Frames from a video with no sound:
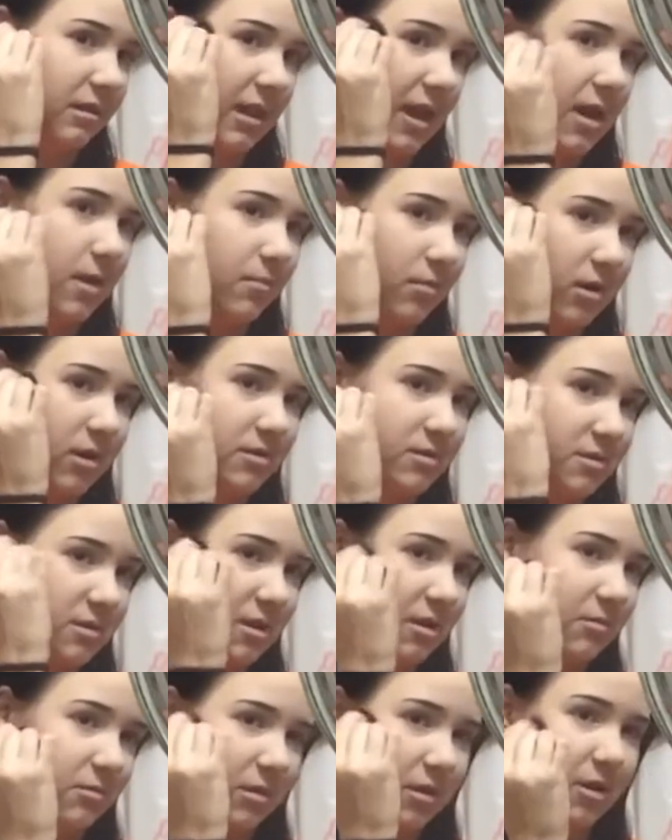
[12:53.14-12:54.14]
light
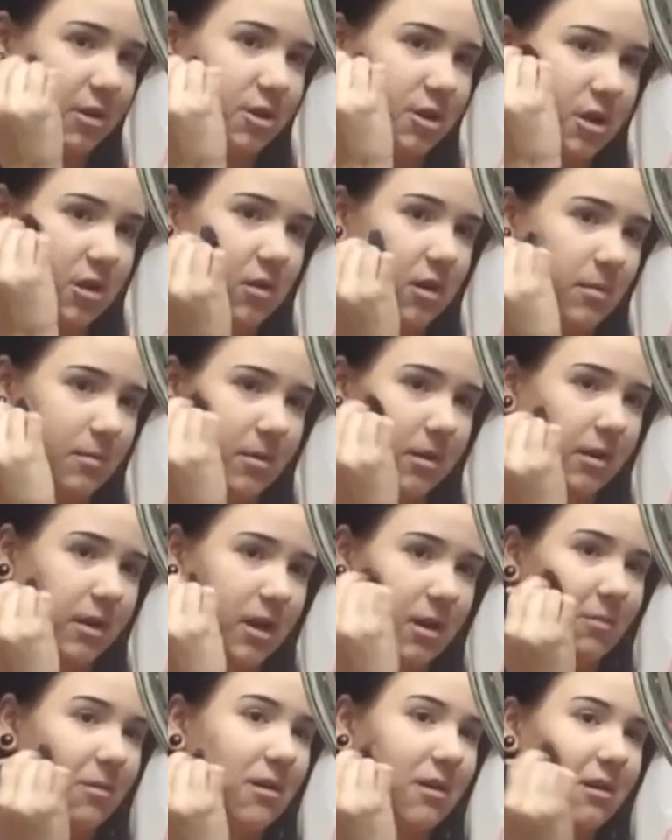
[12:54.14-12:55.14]
bronzer doesn't really show up on
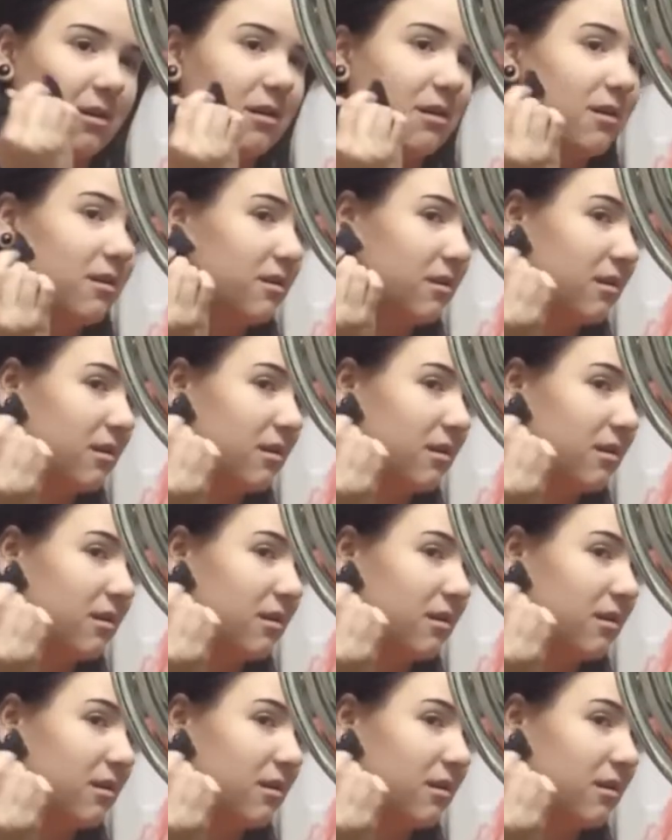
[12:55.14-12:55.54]
camera.